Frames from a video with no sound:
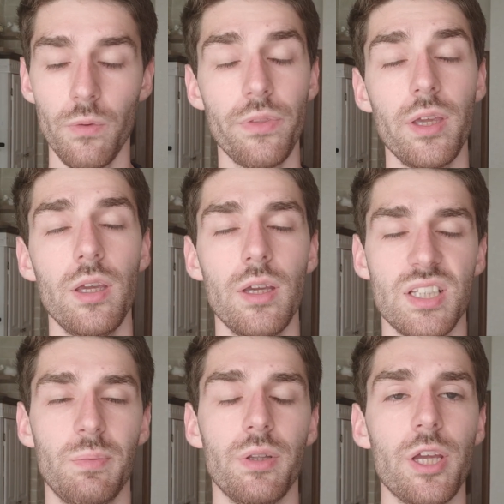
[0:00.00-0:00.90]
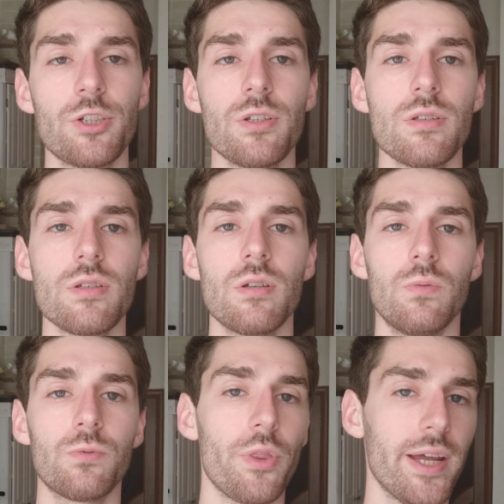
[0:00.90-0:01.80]
of the explanations
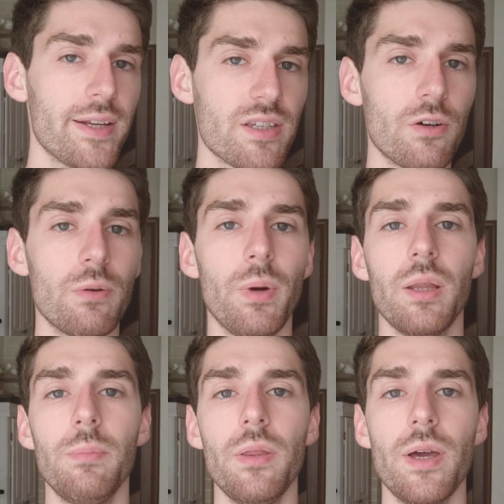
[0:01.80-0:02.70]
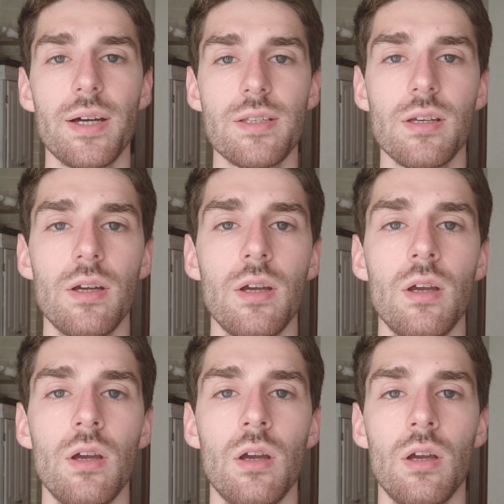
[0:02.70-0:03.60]
for that in theory might be that
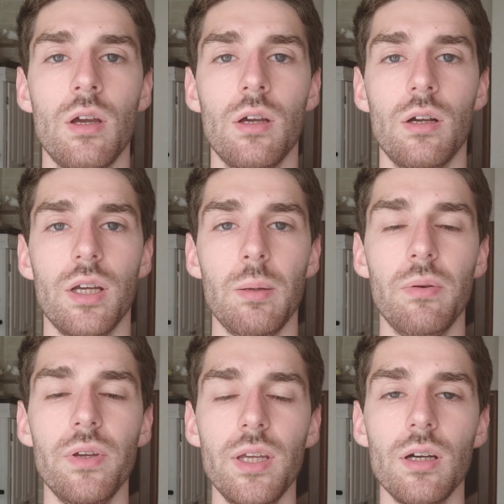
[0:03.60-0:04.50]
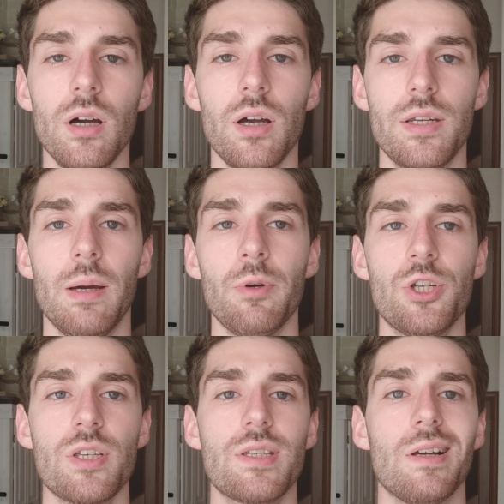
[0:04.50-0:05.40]
EBV
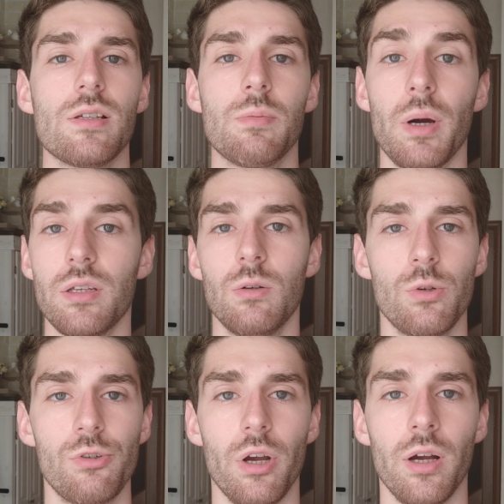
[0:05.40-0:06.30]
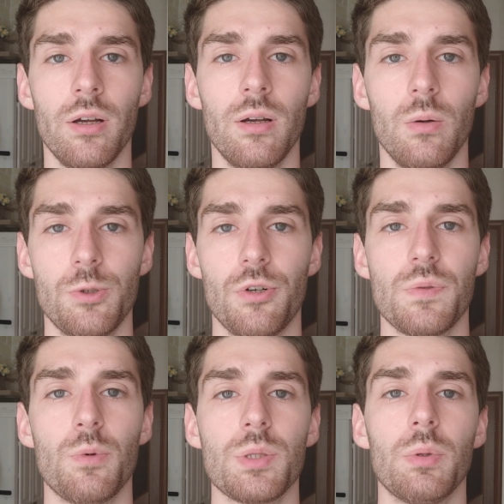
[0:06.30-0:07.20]
damages cells mitochondria, which are
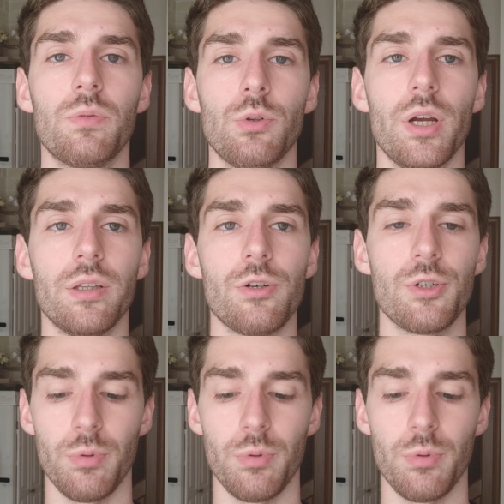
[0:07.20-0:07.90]
responsible for energy